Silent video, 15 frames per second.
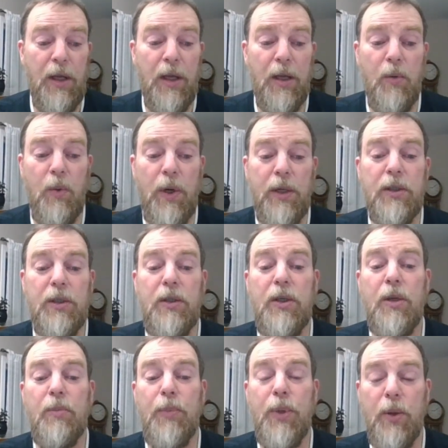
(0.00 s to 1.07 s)
and want to
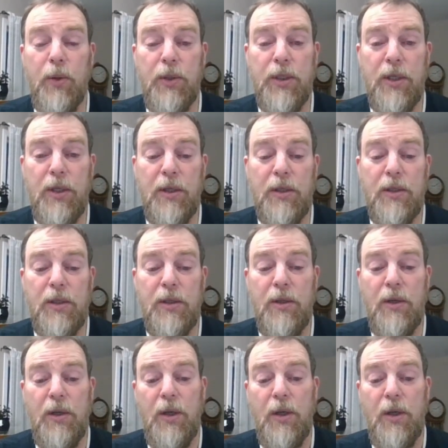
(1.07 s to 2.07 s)
learn a process